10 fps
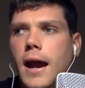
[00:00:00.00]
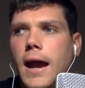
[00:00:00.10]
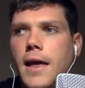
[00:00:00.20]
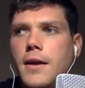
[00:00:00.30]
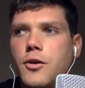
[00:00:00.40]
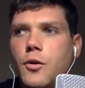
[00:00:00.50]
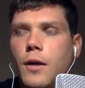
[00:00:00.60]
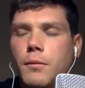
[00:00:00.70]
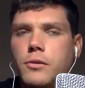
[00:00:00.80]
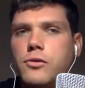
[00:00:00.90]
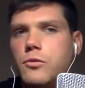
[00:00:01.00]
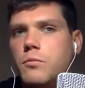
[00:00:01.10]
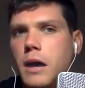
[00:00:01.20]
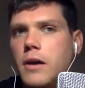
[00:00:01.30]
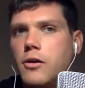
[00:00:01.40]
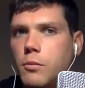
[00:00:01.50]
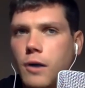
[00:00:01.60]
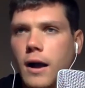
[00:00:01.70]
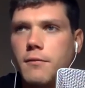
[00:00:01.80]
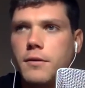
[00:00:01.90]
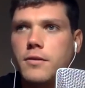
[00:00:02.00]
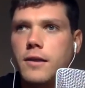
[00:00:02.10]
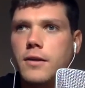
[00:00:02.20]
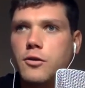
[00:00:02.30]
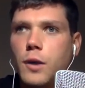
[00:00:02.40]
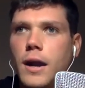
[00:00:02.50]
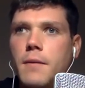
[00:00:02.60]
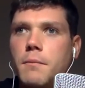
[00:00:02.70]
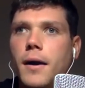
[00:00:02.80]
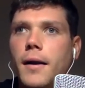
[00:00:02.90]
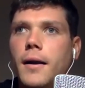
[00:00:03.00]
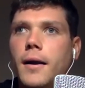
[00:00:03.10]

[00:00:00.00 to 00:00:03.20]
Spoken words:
and you're able to make your profits, and that's great, but